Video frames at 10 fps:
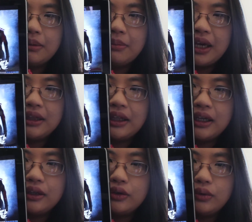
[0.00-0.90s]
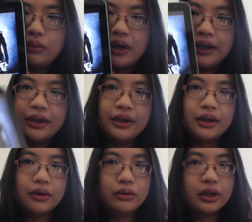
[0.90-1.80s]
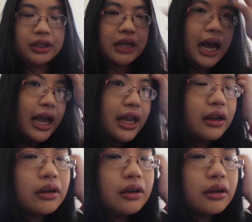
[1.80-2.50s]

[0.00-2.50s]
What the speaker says: main lead, Joo Won, who I